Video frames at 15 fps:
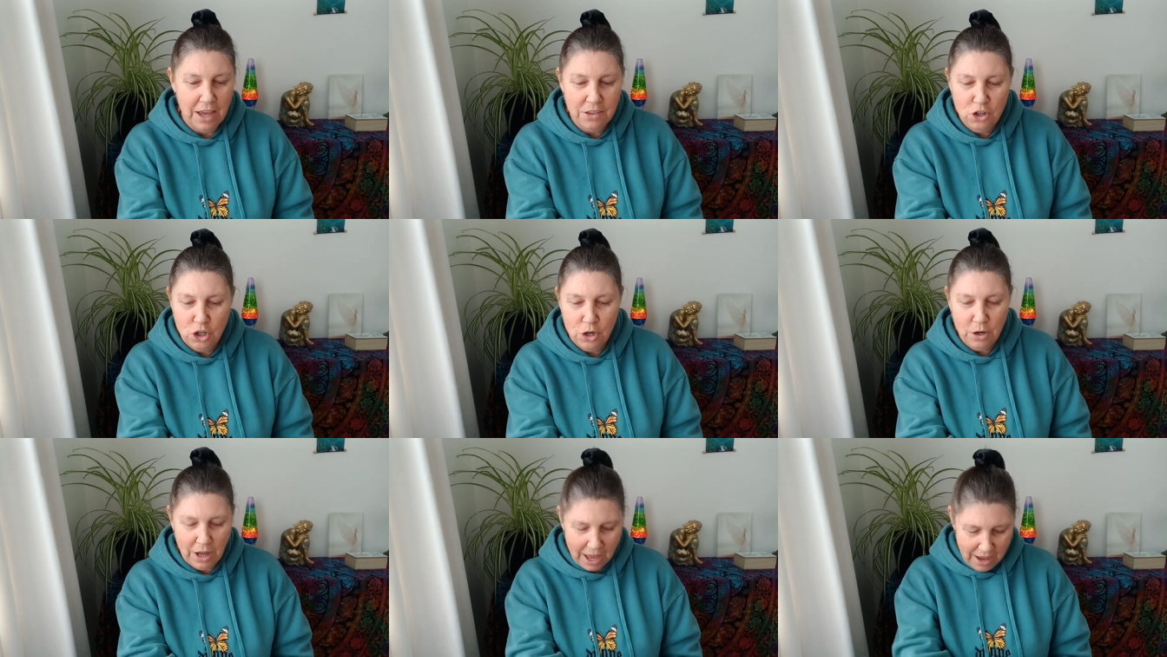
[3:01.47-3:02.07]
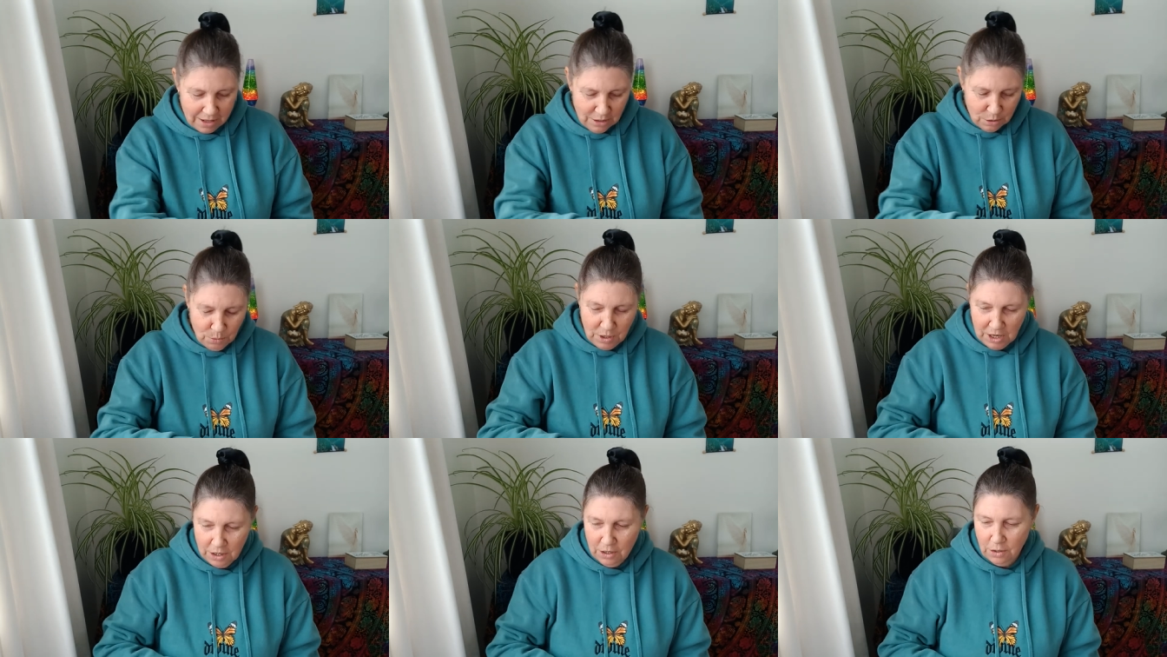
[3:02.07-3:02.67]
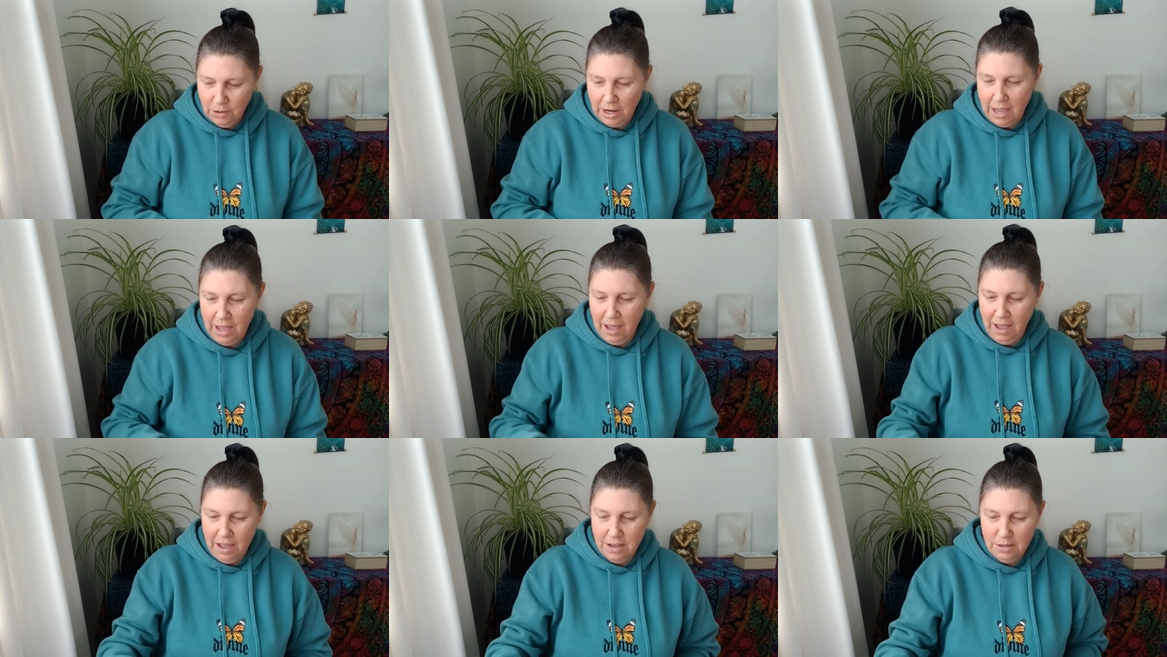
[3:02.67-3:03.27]
other two cards we're going to look at
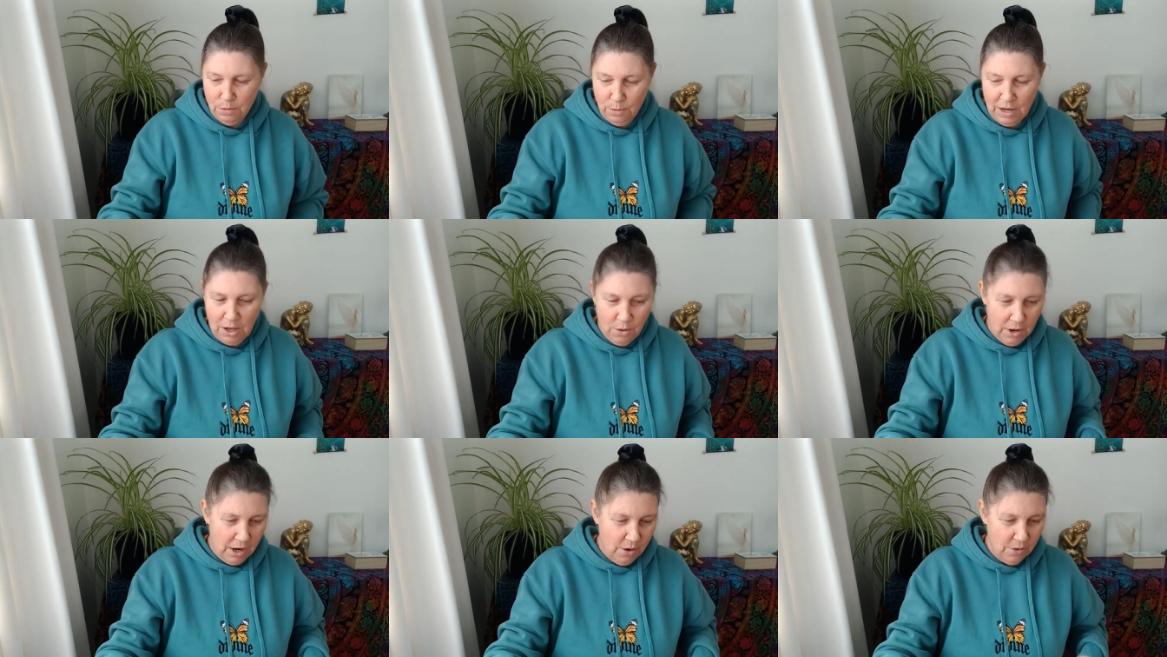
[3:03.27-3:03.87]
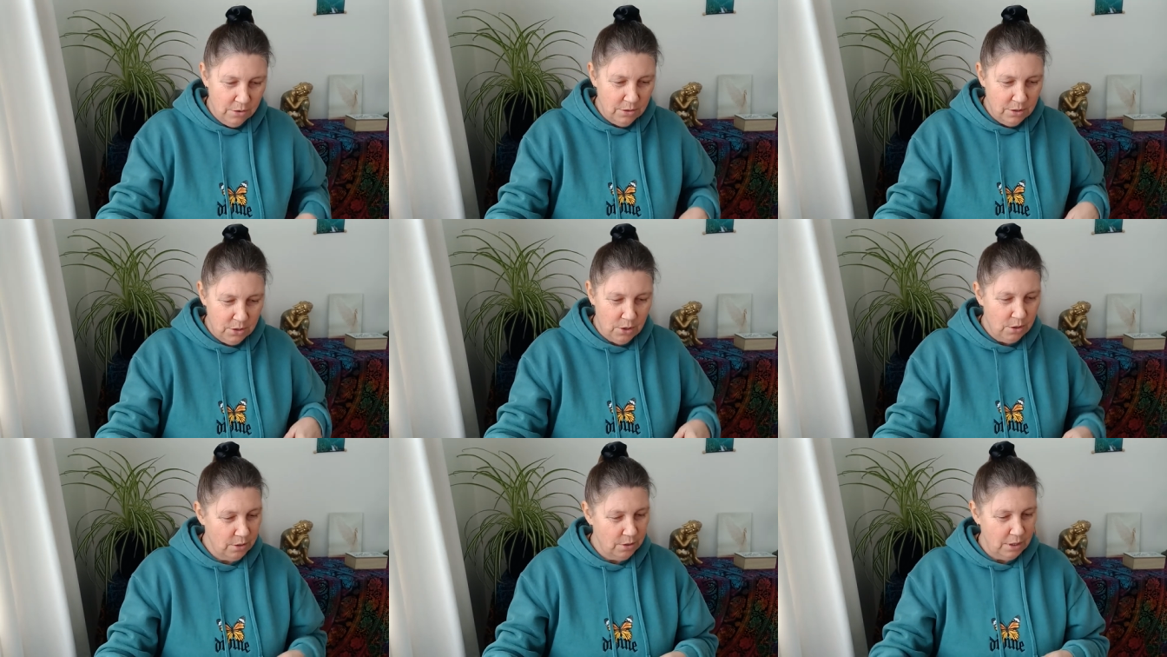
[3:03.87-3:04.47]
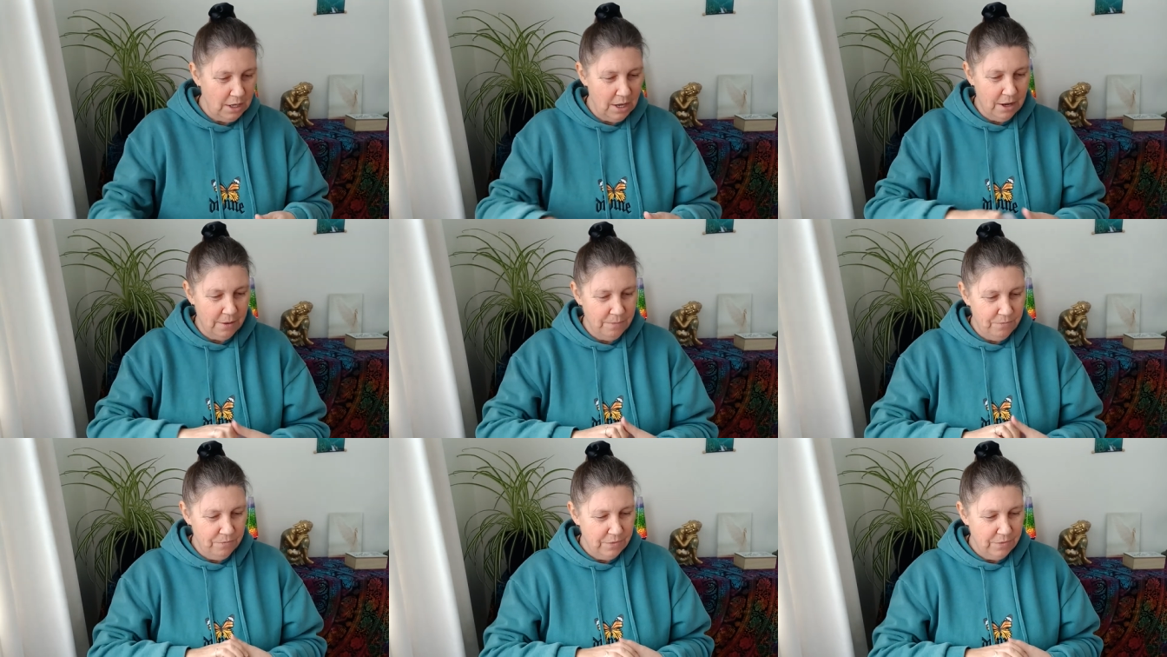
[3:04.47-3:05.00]
as we go along. So, yeah,